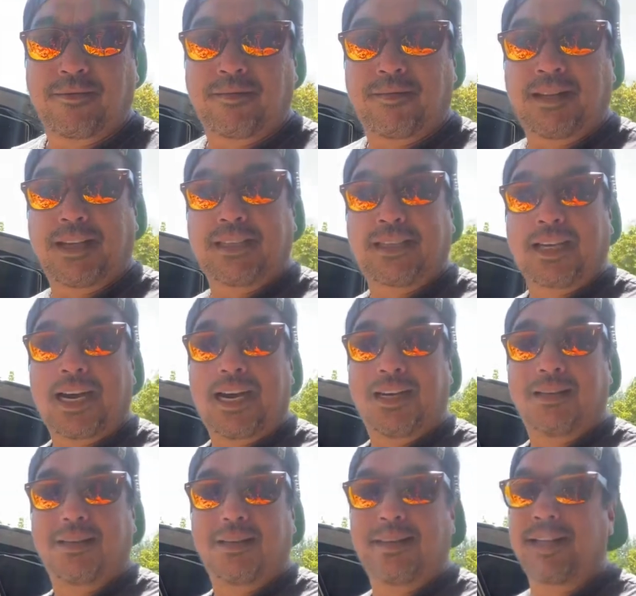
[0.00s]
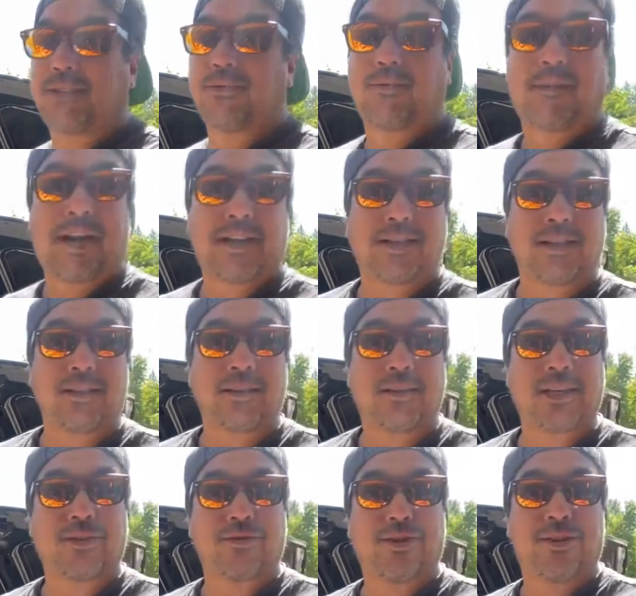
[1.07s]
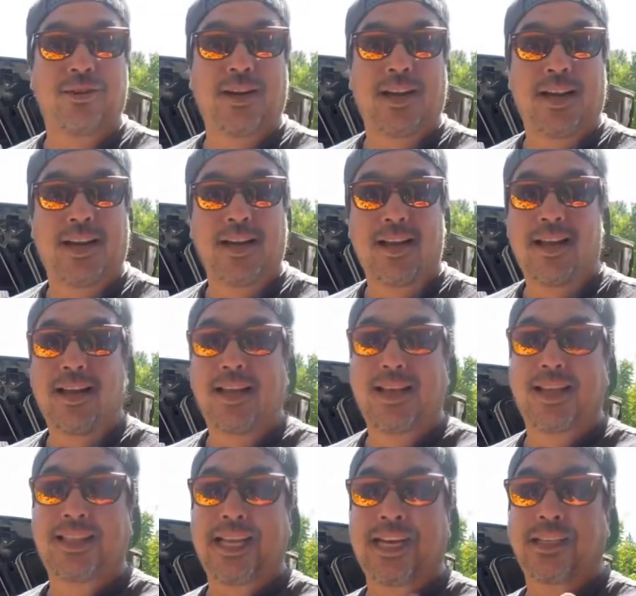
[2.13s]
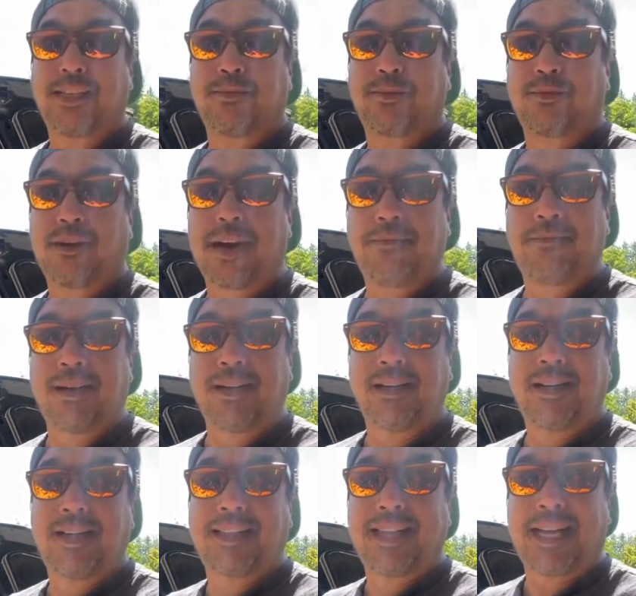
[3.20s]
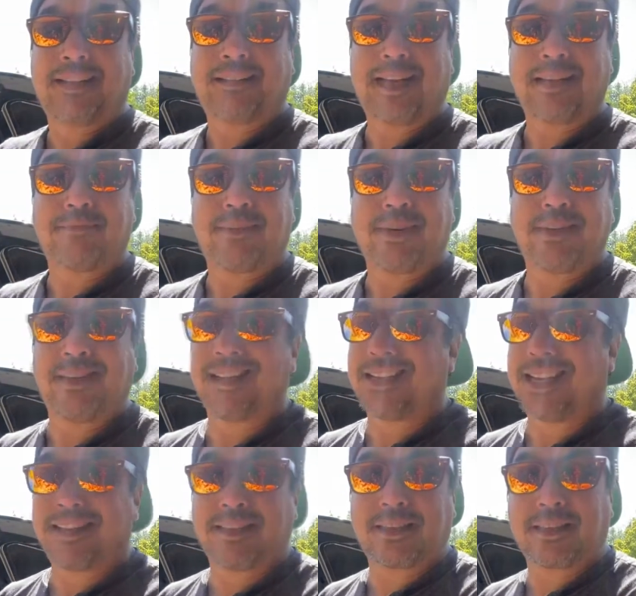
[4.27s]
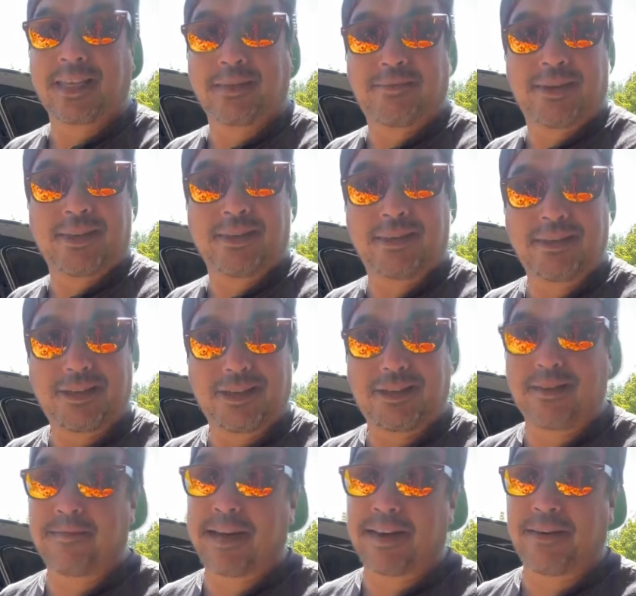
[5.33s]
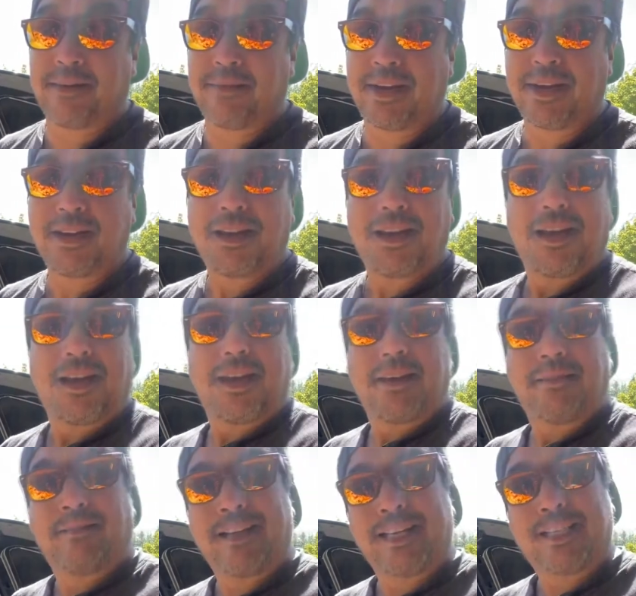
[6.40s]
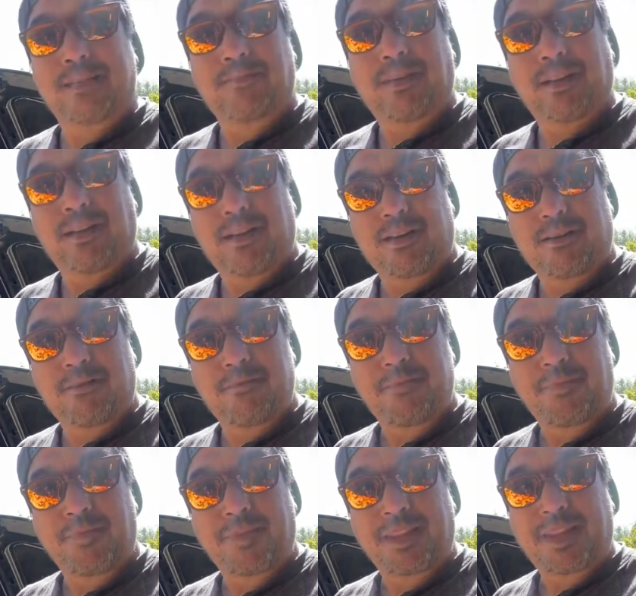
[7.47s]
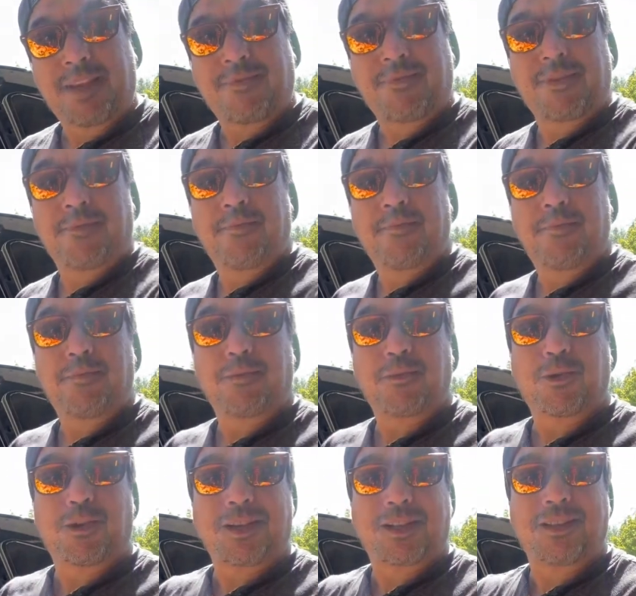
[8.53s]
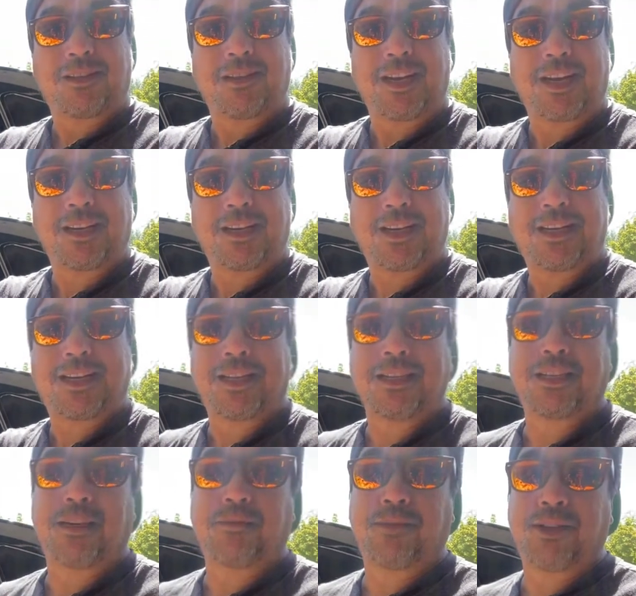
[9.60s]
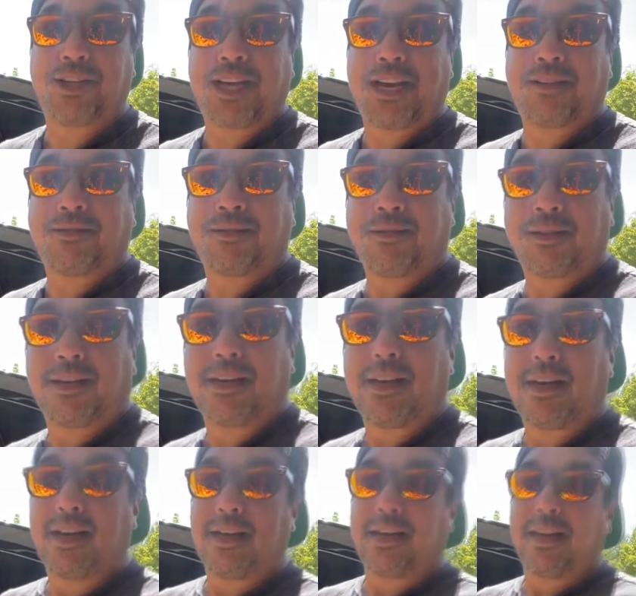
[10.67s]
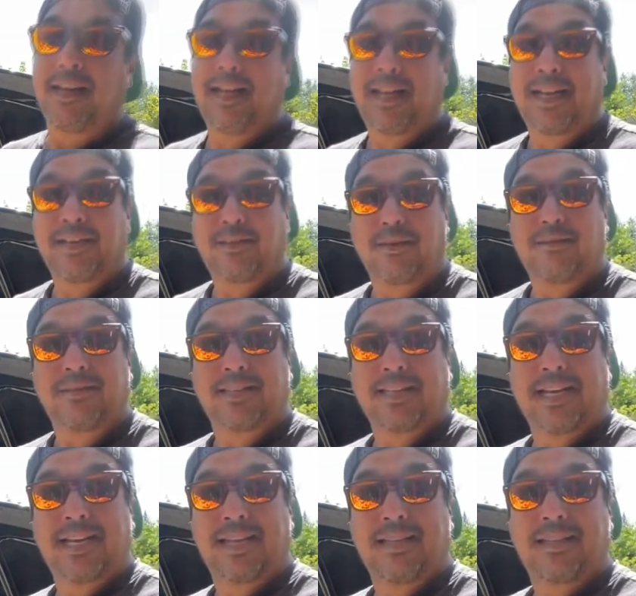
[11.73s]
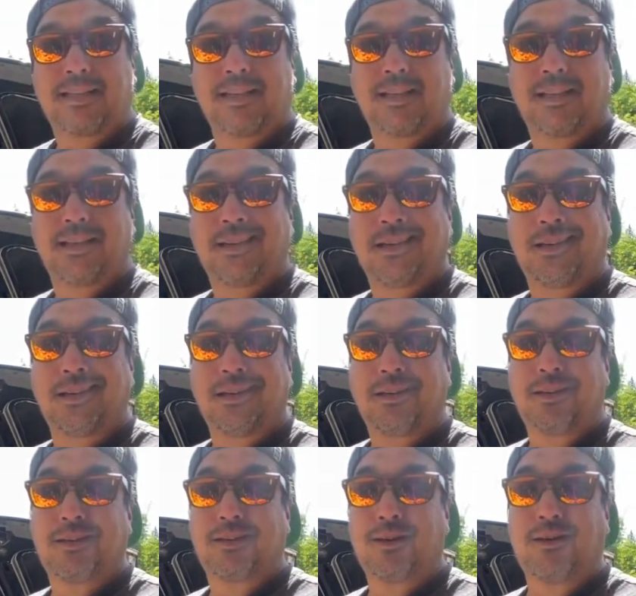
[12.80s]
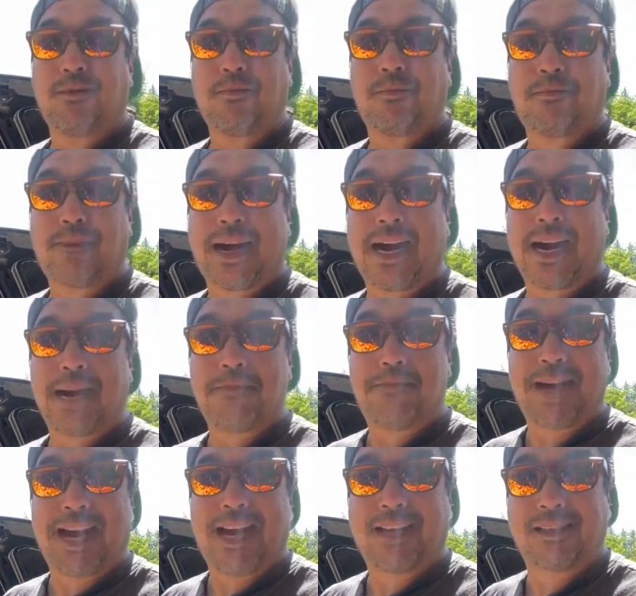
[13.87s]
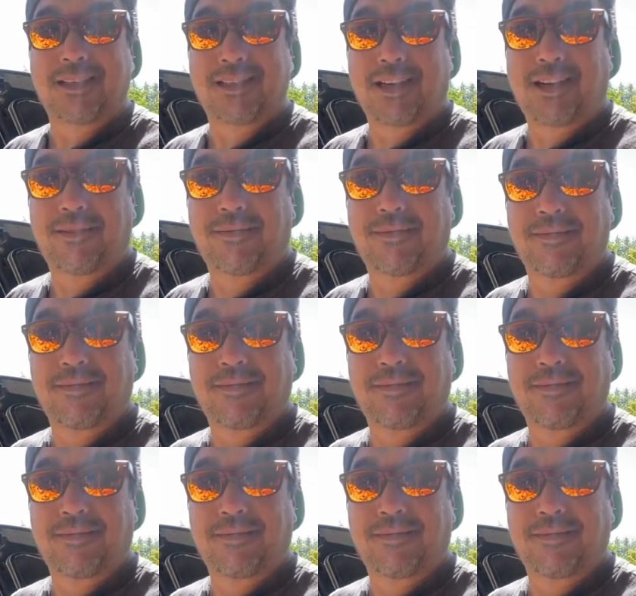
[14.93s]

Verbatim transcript: Thanks, guys. Thanks for watching. Thanks for tuning in. Hit that subscribe button, hit that like button, hit that dislike button. Don't matter to me. Links below. If you click the link, it does help the channel. And as always, guys, don't buy bad stuff.